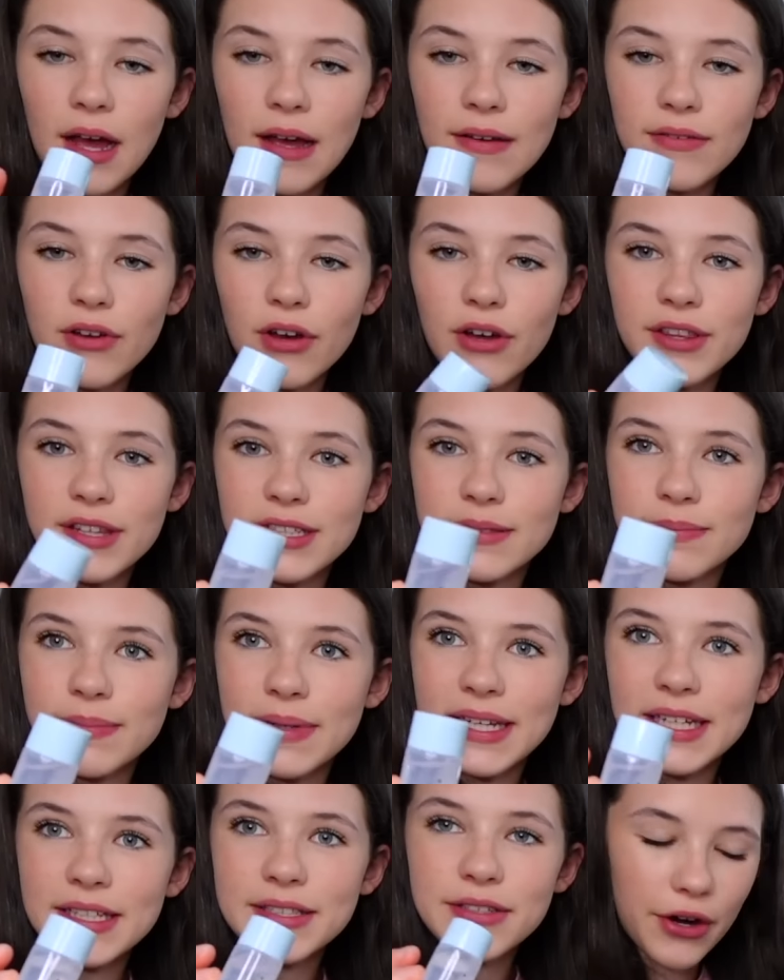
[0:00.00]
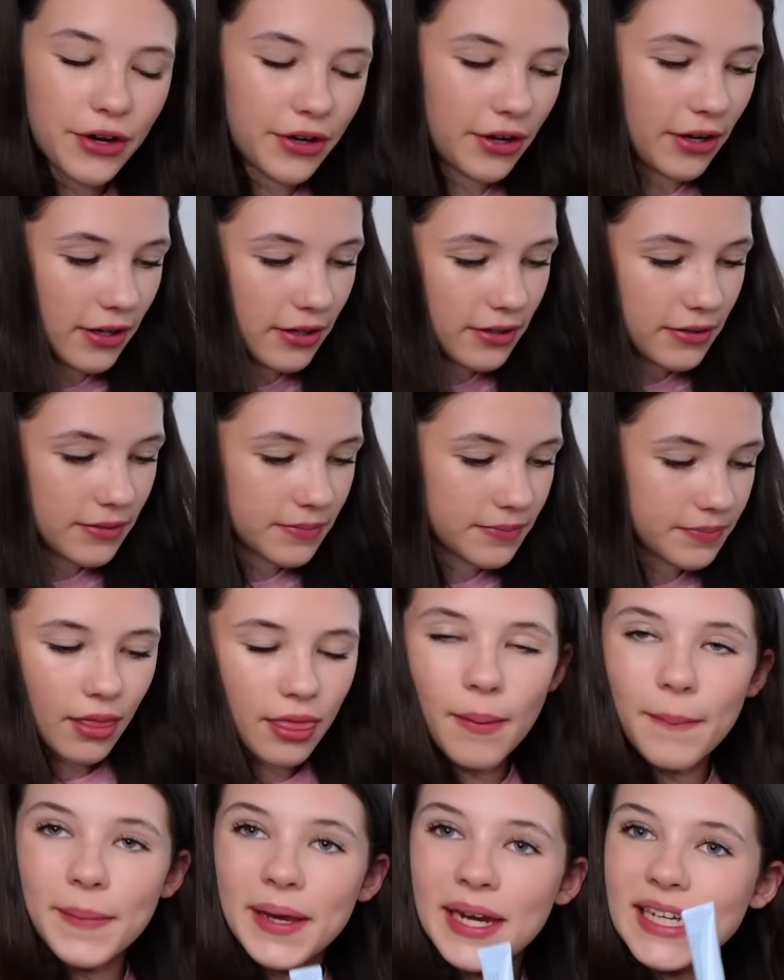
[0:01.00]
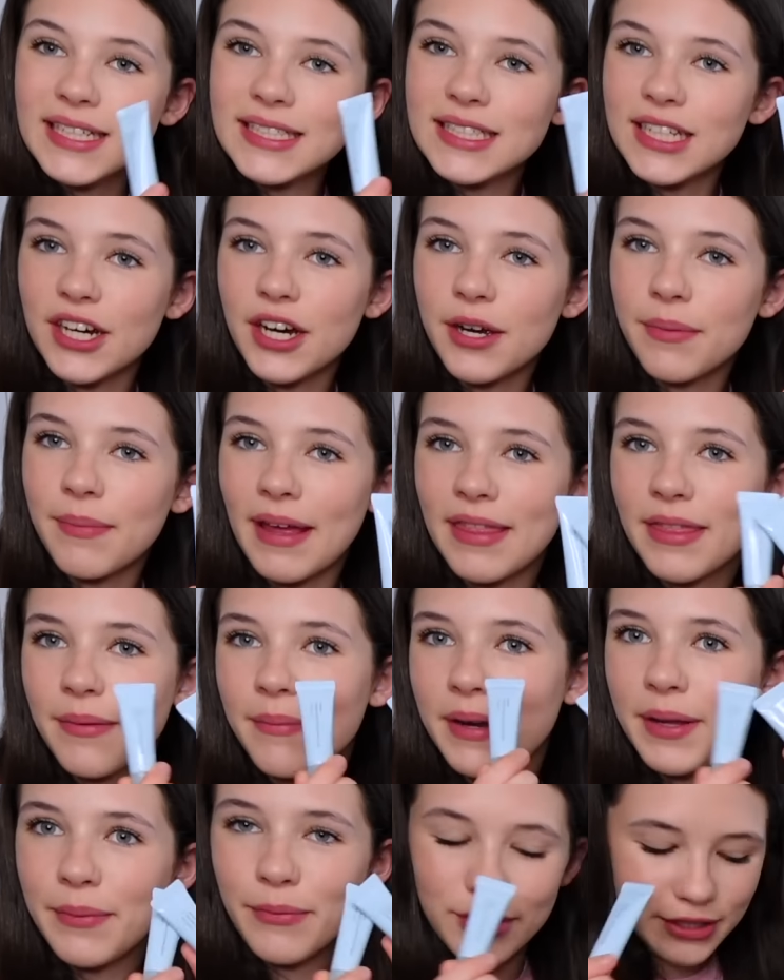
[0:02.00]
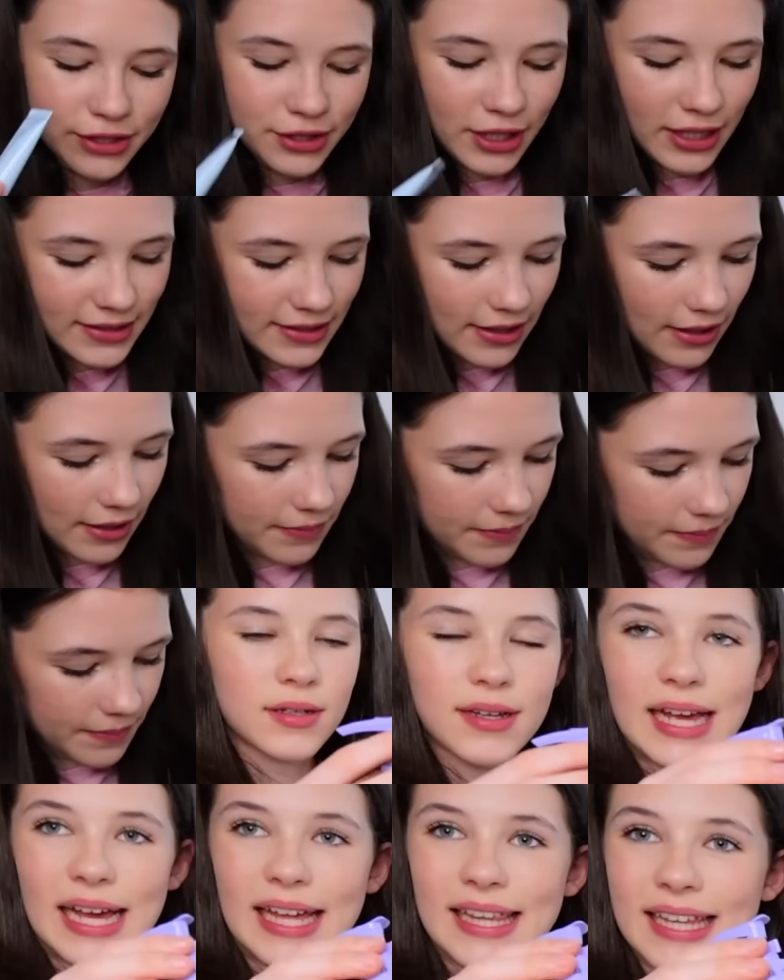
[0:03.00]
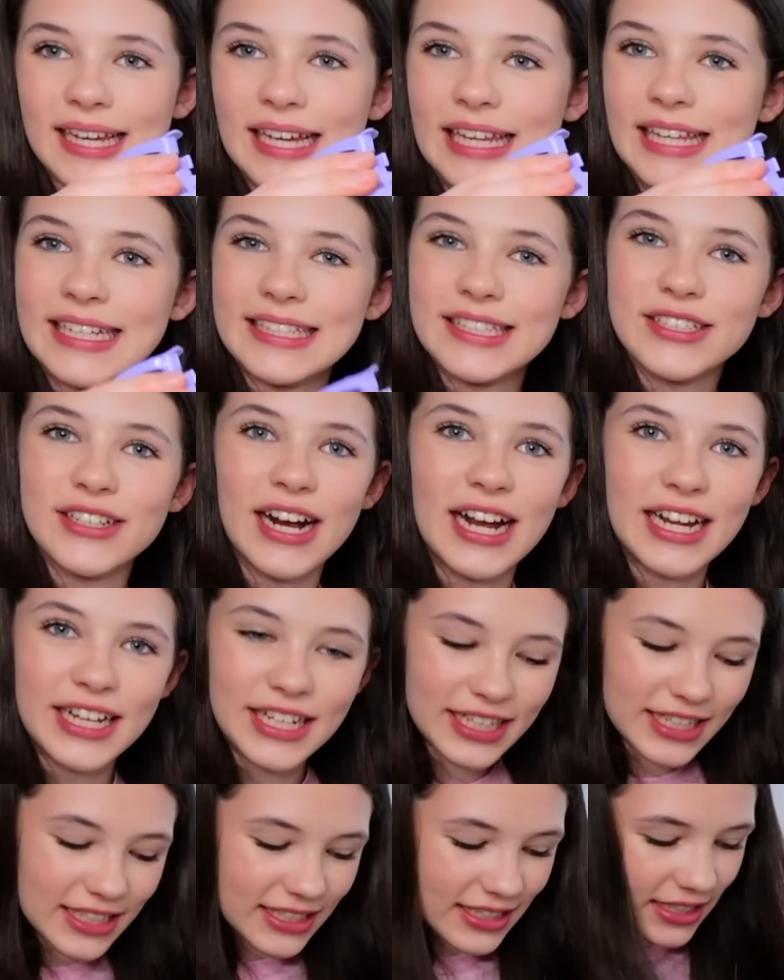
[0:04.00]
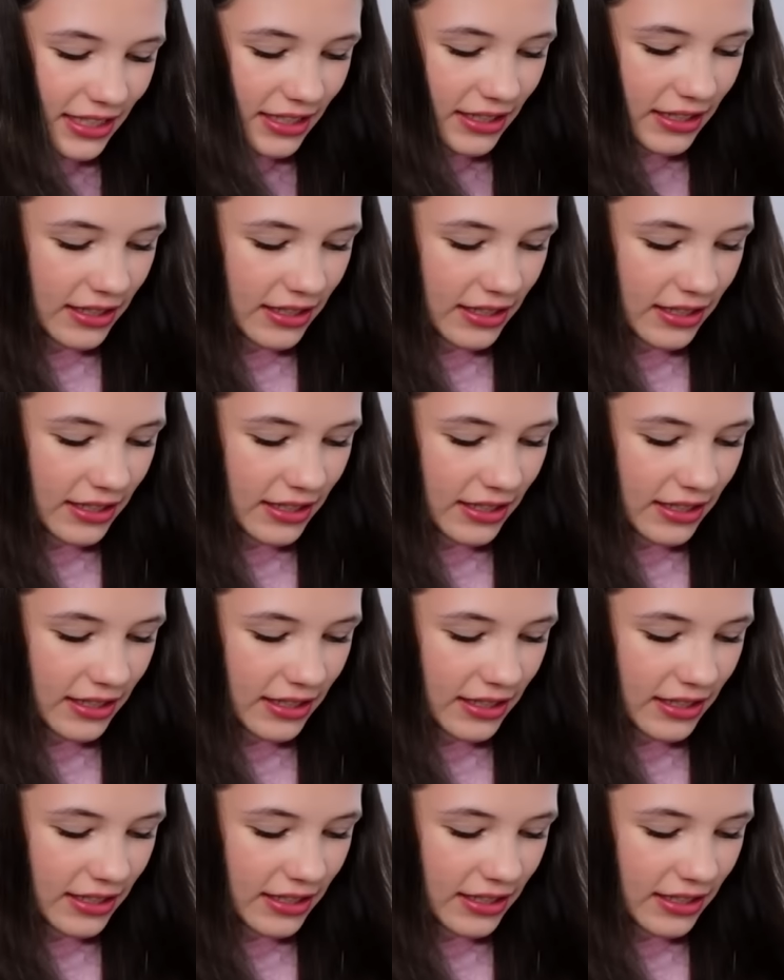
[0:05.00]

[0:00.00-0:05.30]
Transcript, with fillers: I've got this mini toner, the mini serum and the mini moisturizer and the cleanser I use.